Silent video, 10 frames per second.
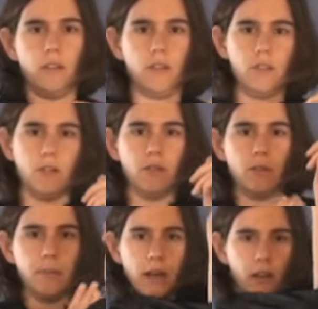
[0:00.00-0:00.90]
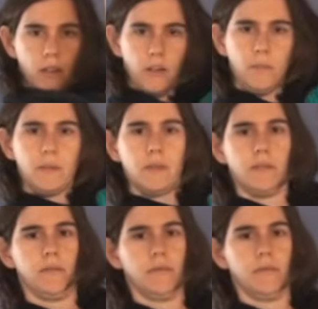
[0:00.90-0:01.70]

two bigger loops.